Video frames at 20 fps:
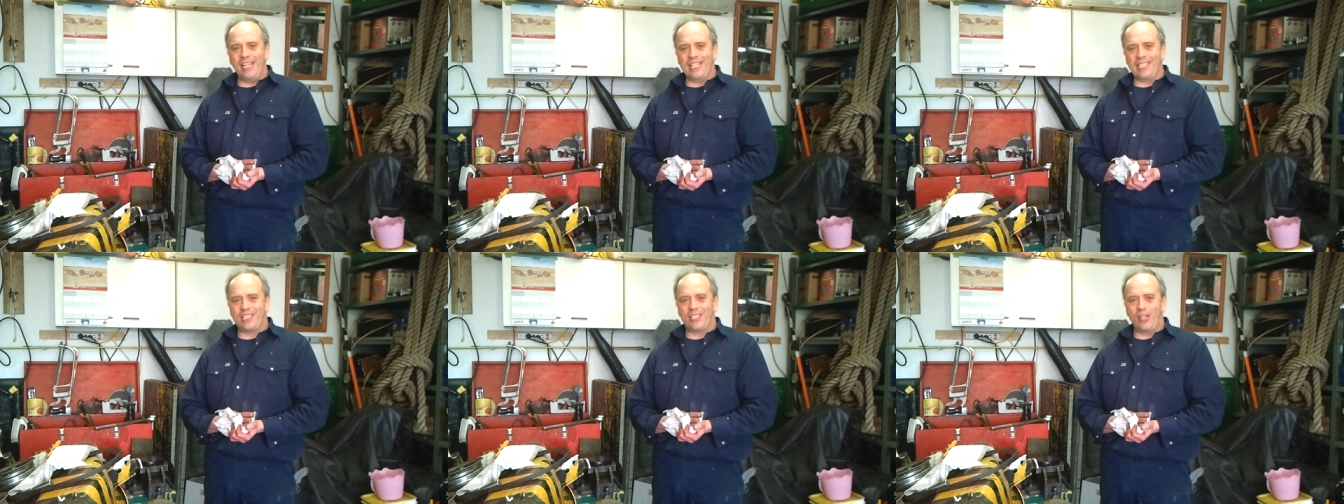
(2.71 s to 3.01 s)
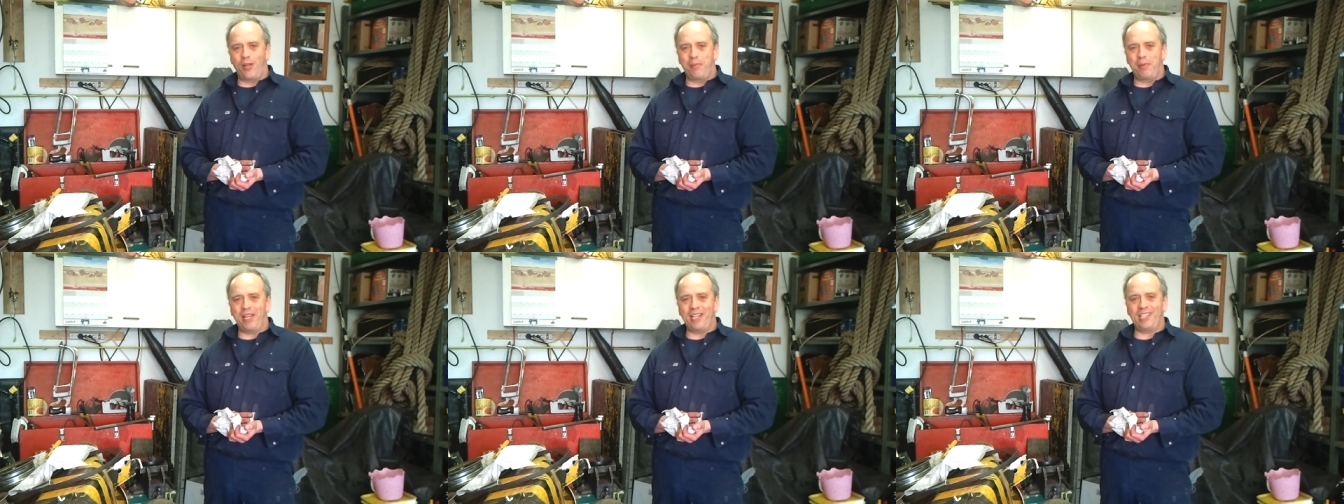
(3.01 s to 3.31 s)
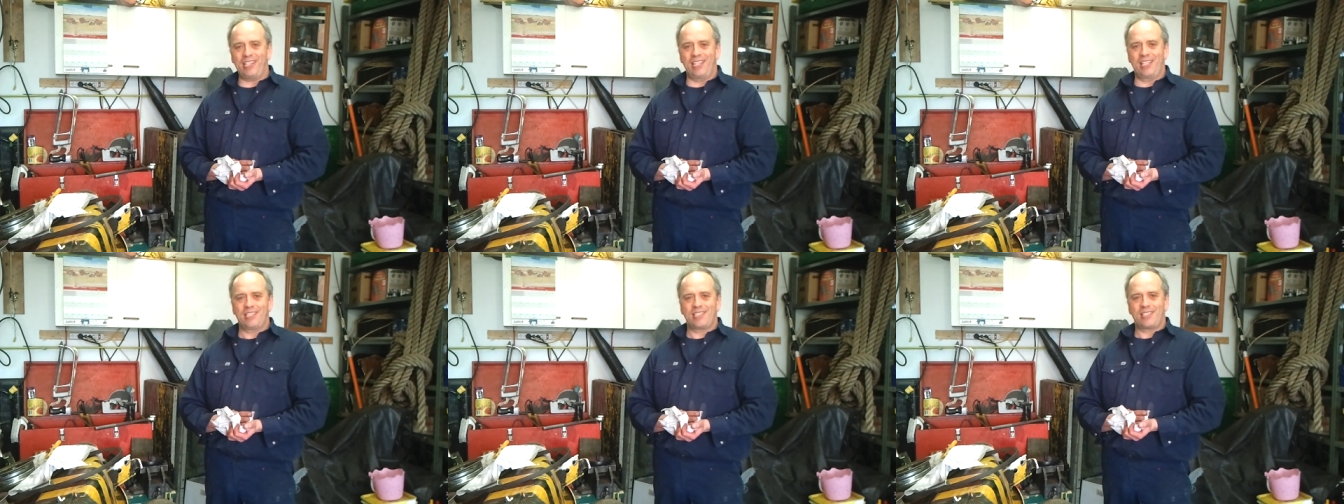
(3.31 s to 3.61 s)
it's the
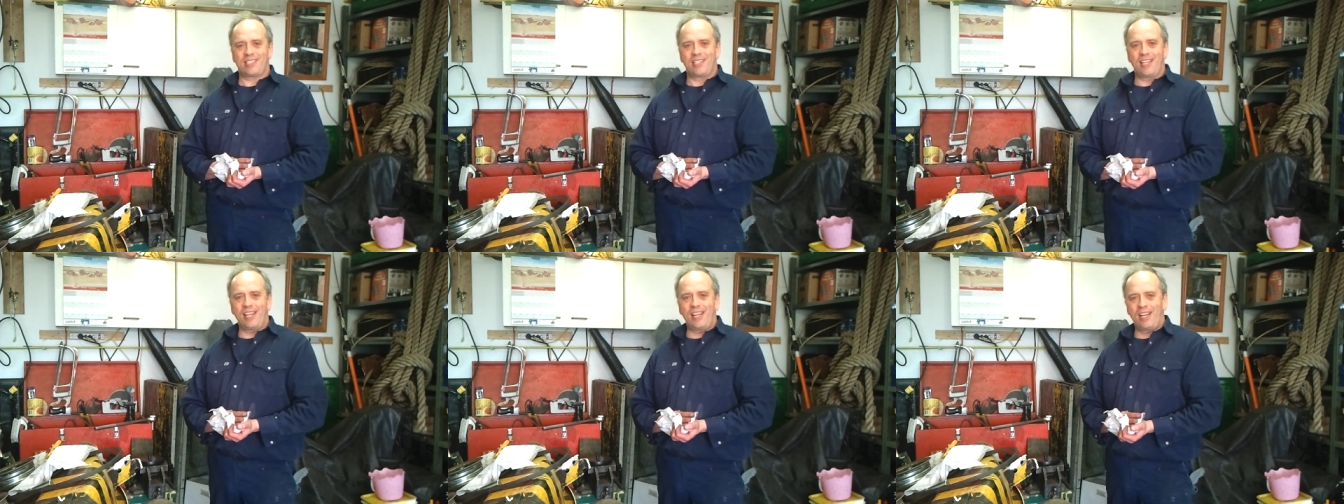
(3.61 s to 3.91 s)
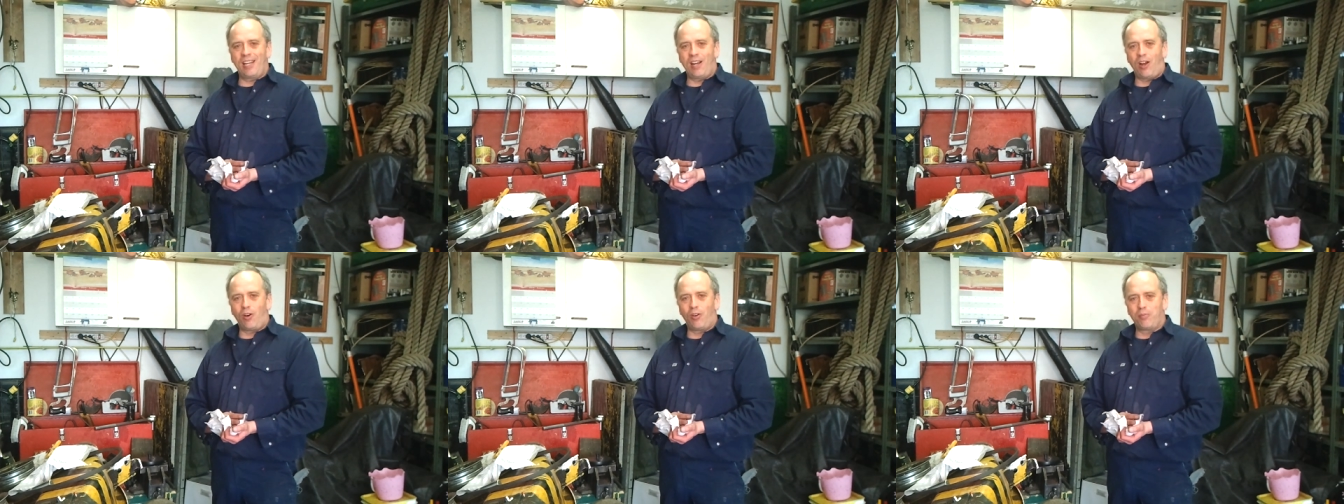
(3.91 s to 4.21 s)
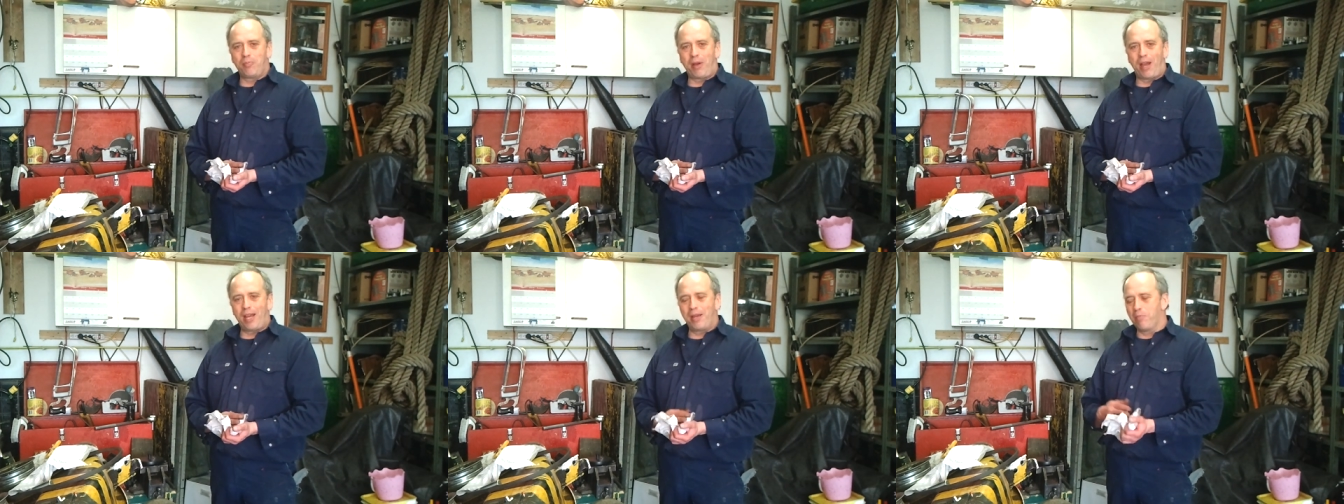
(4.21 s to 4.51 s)
maintenance day
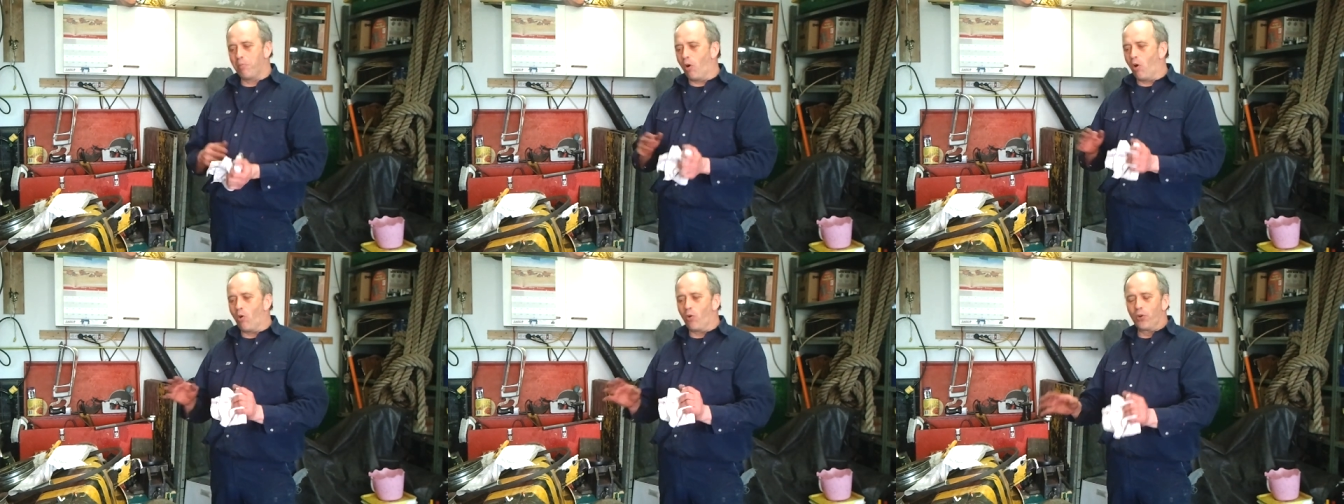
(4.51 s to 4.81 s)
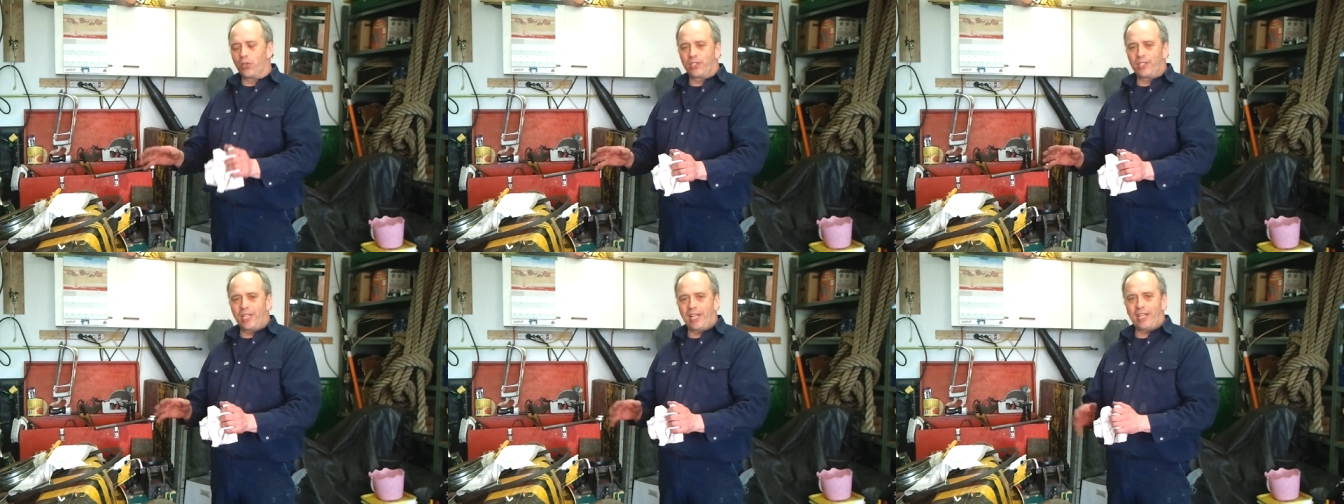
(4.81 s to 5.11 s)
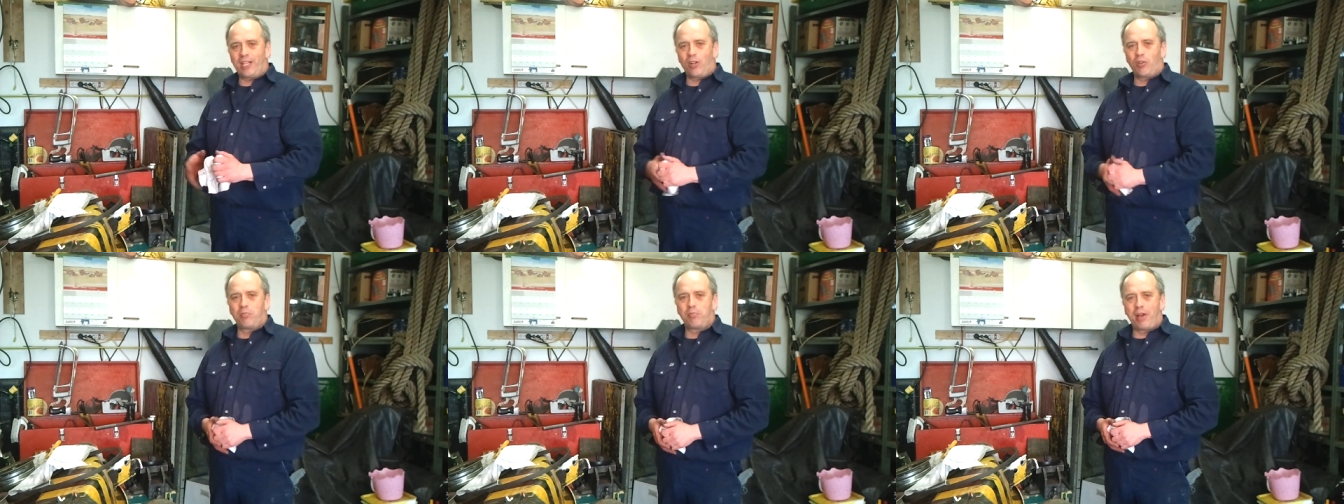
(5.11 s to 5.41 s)
on my mower
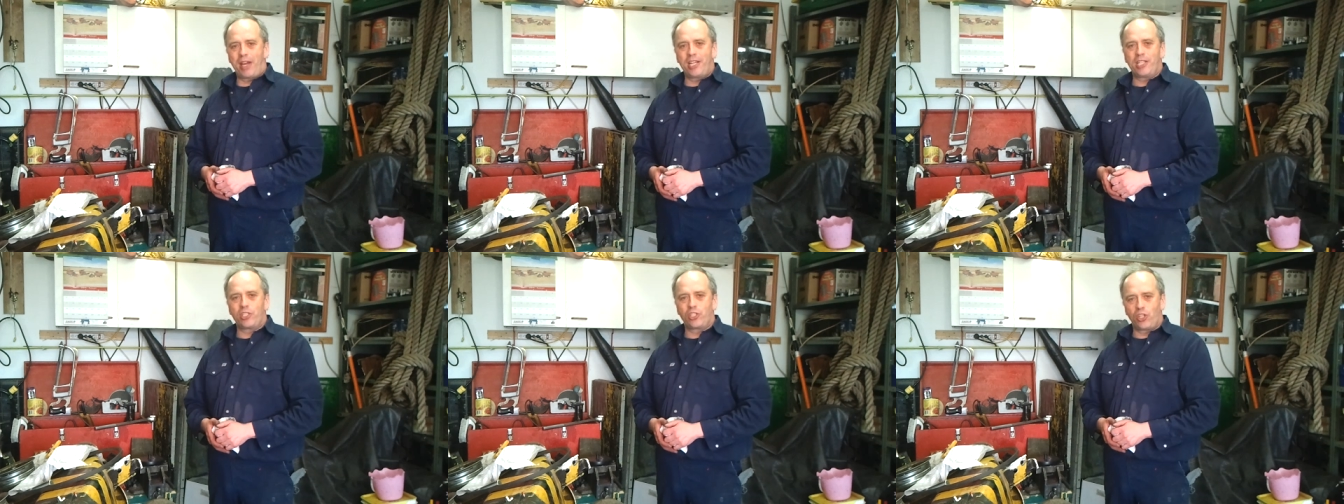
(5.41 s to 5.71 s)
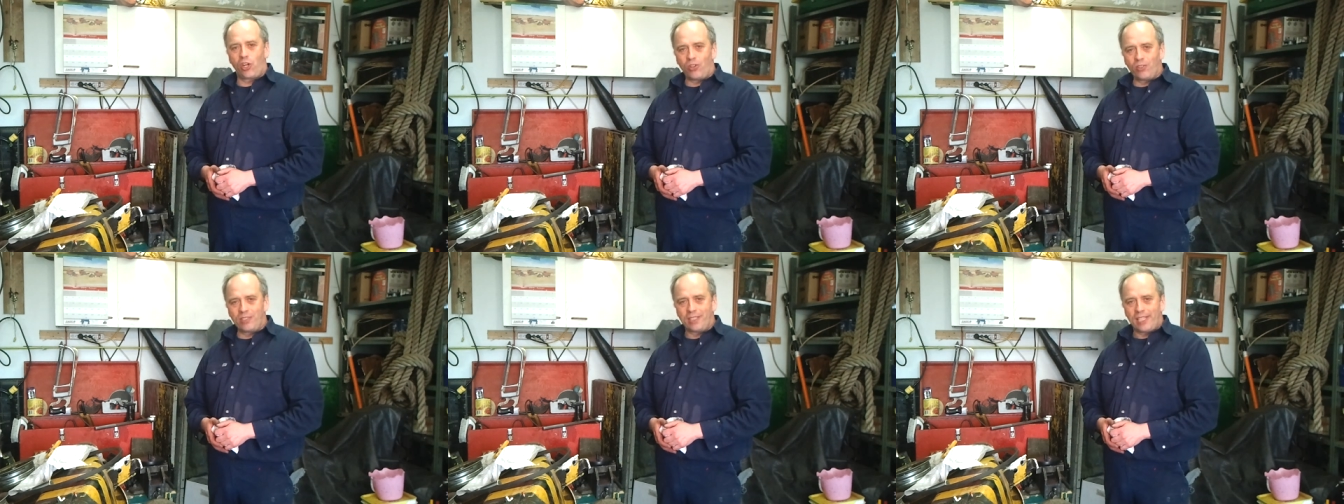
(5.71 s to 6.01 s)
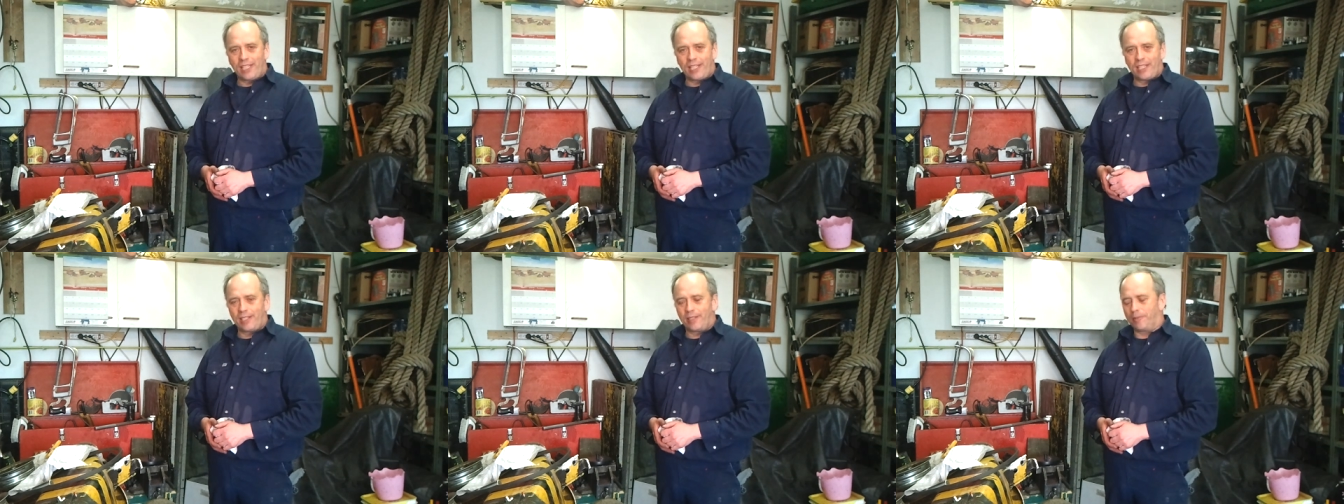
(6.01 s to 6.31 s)
deck on my John
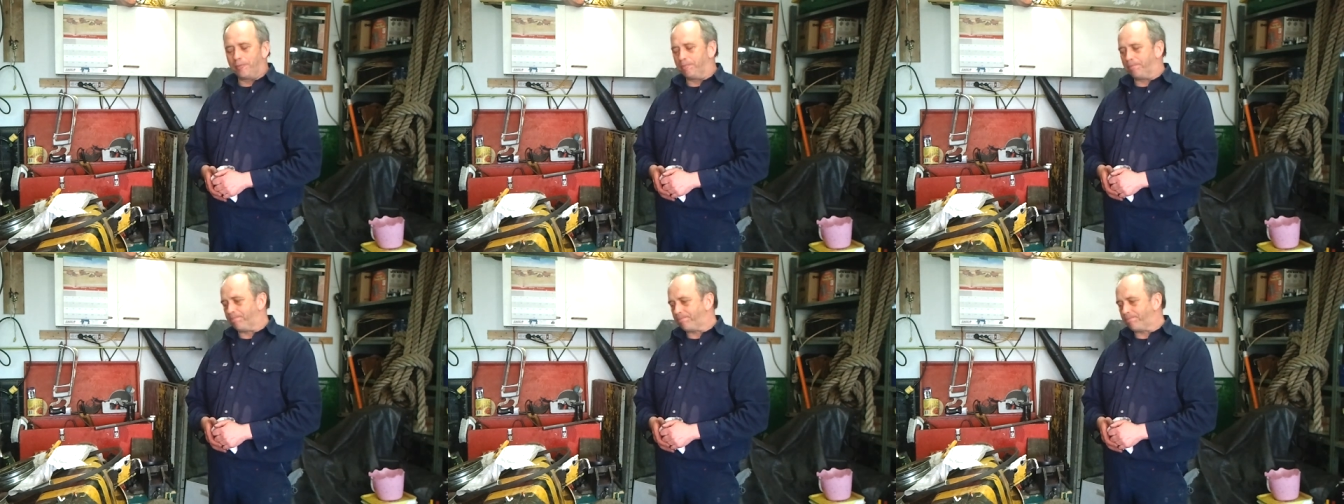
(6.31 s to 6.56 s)
Deere.